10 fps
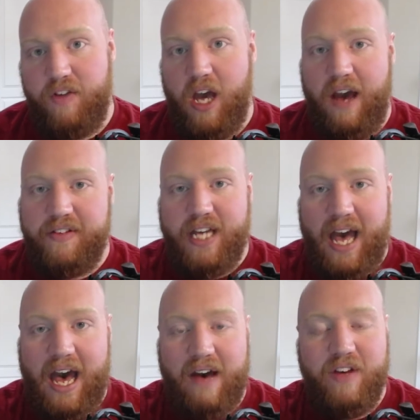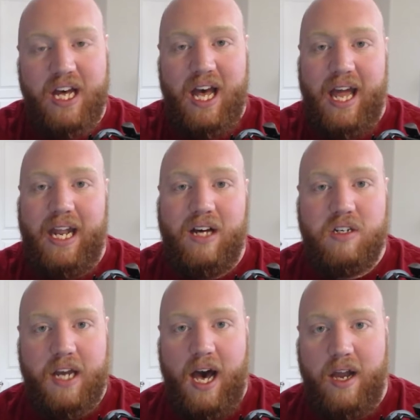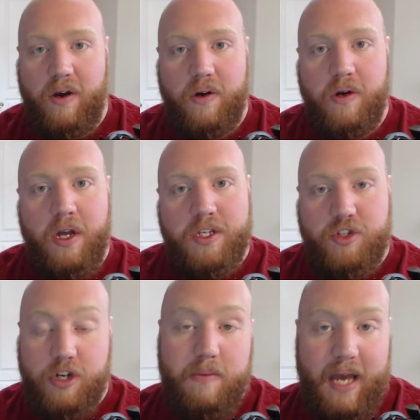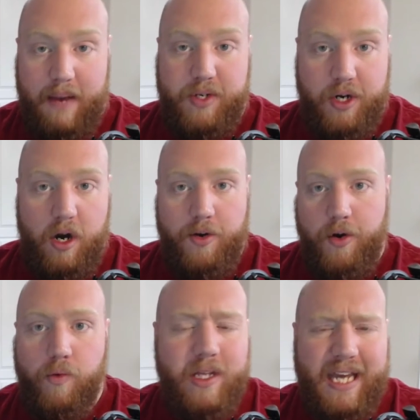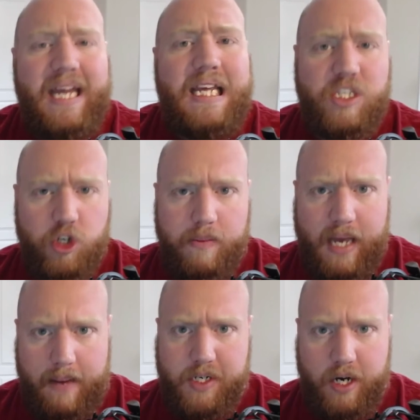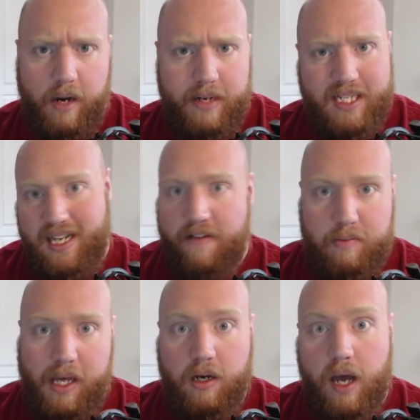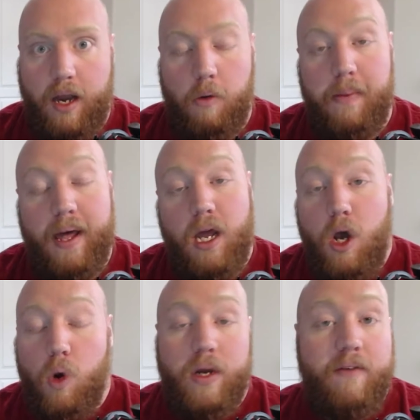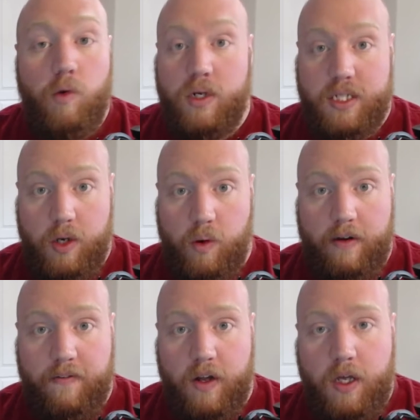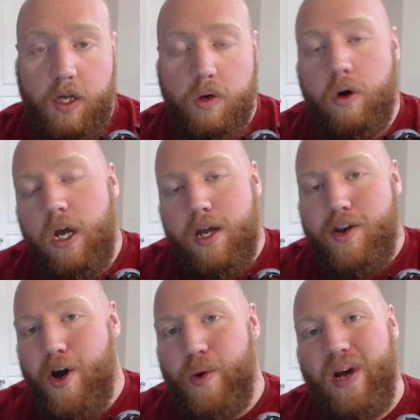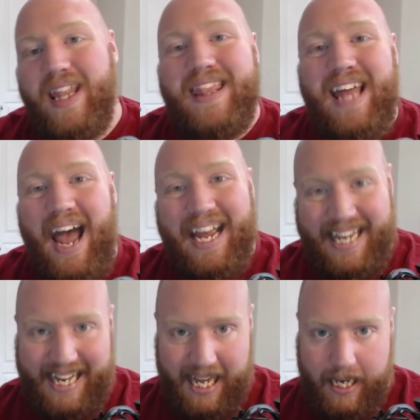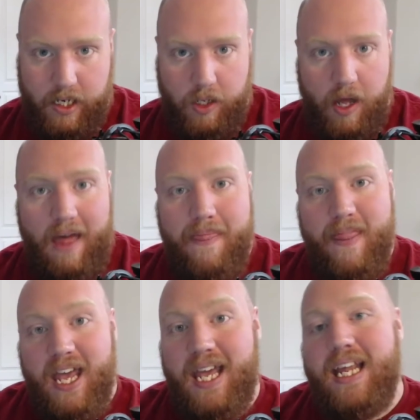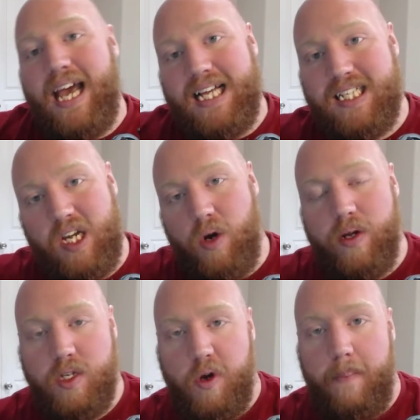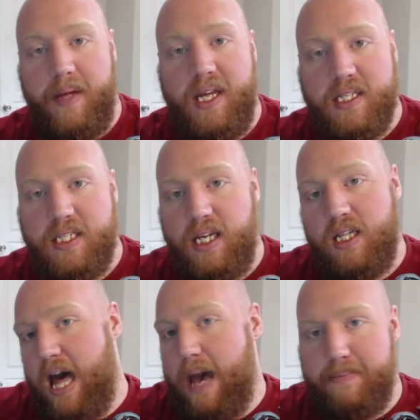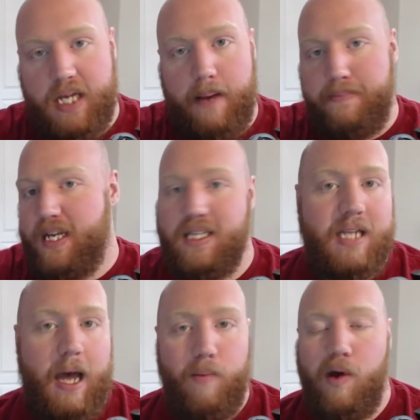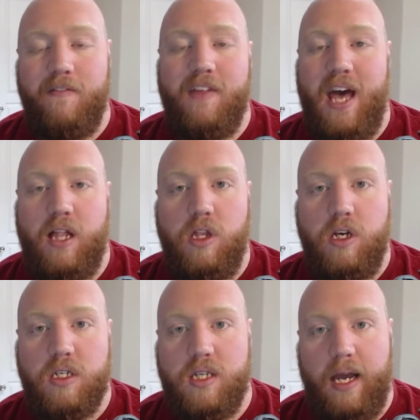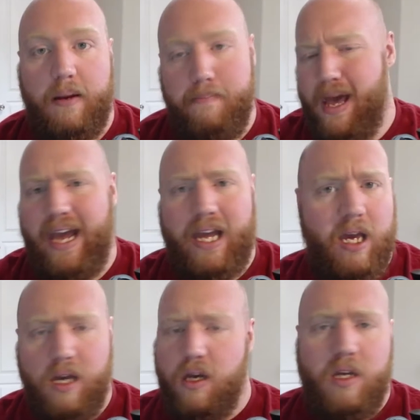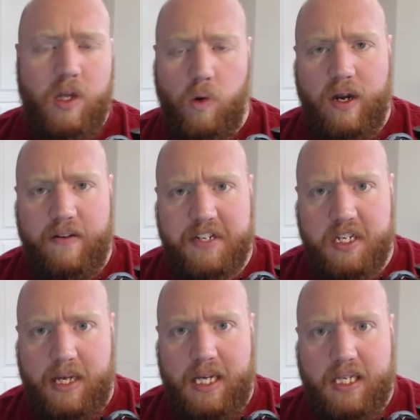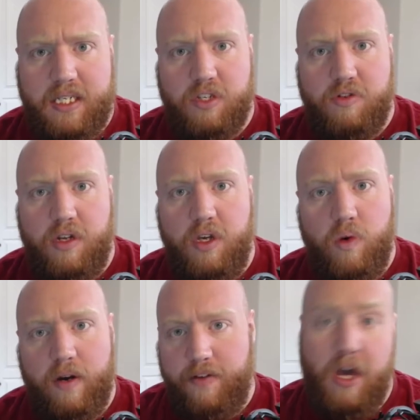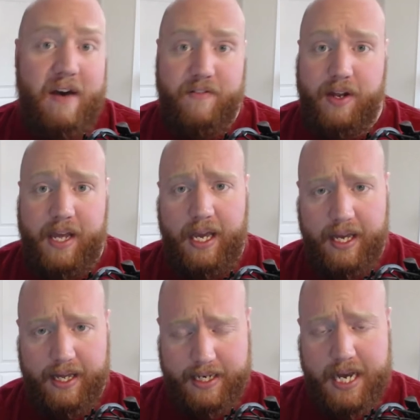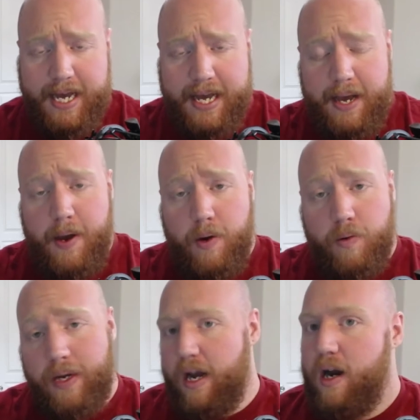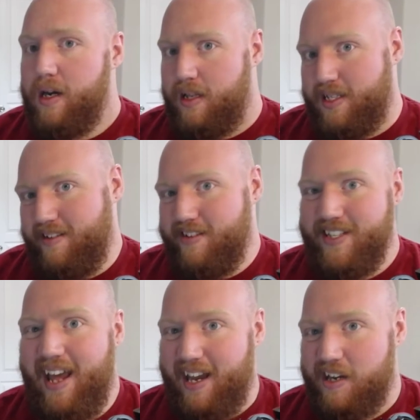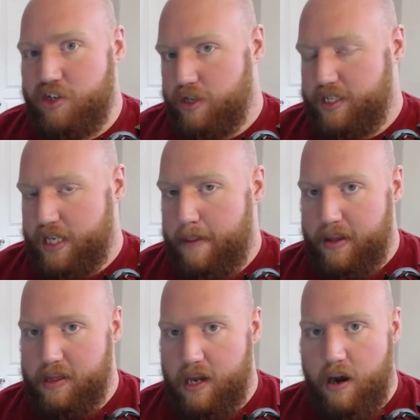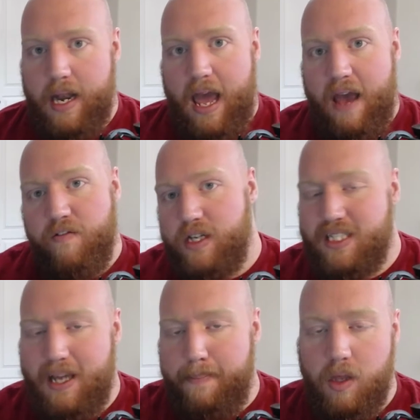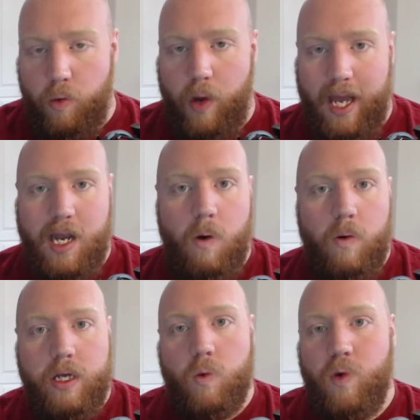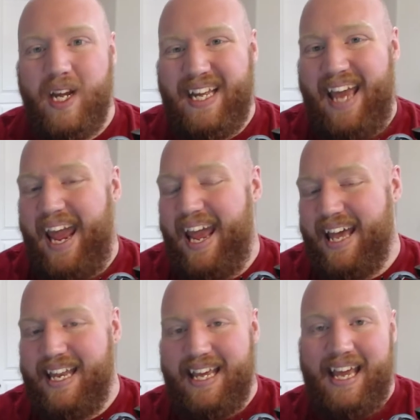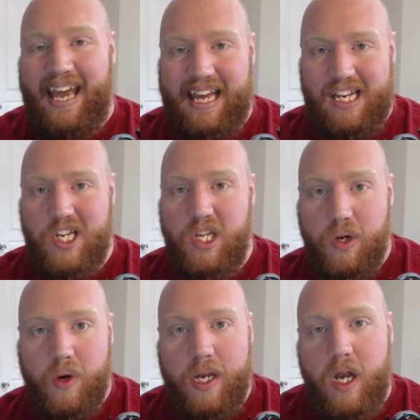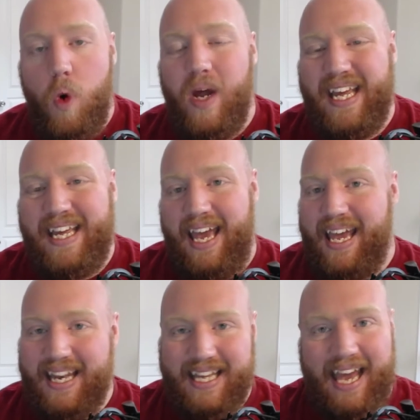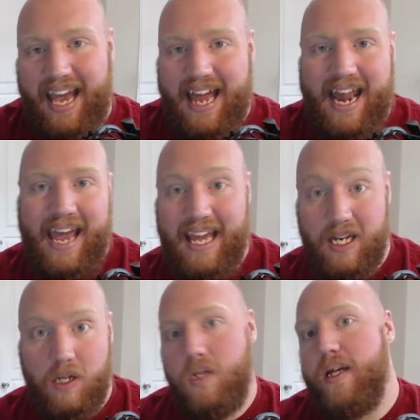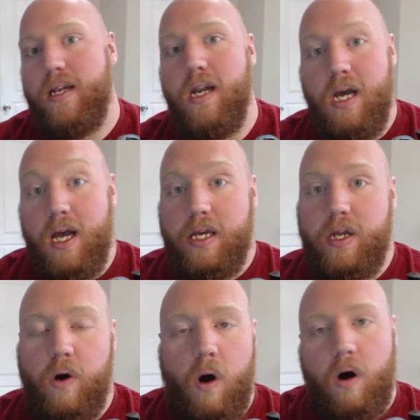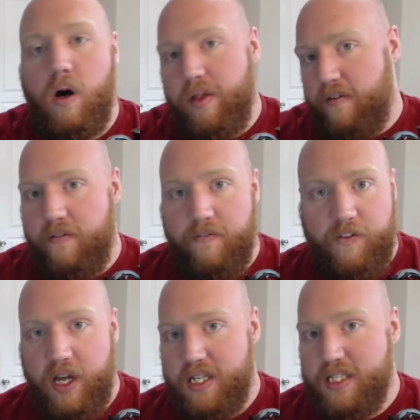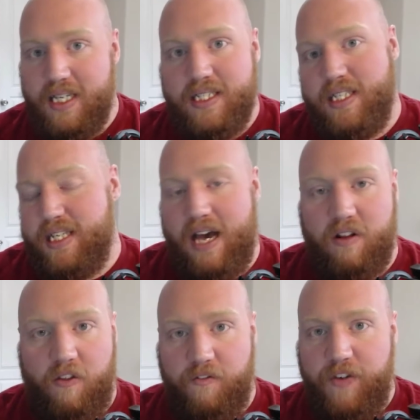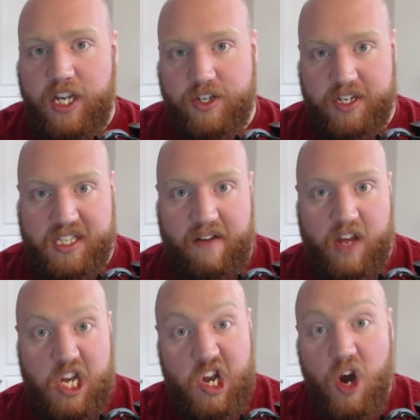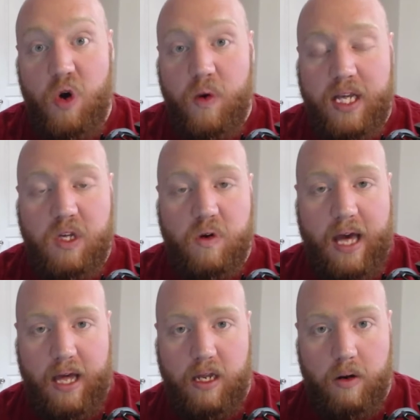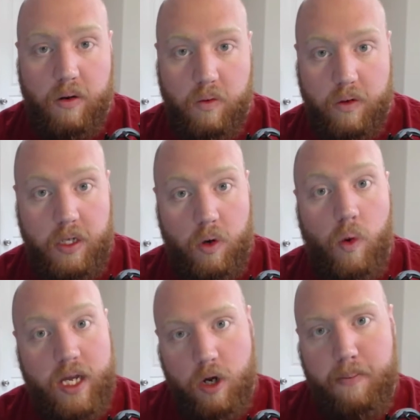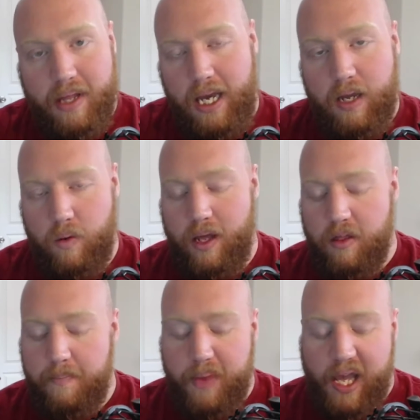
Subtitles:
You have to have an Elgato stream capture card, or really any stream capture card. It doesn't have to be Elgato, but whatever one's going to work for you. Know what that can handle, and then it has to go into a PC, laptop, desktop, whatever that looks like, Mac, whatever's going to be easiest for you, whatever you on hand. Regardless, there's an extra step in there, and every step of the way, know what your rig can and can't do, and know what it can and can't handle, and all the fun ins and outs and features of it. Know what you got, what you're playing with.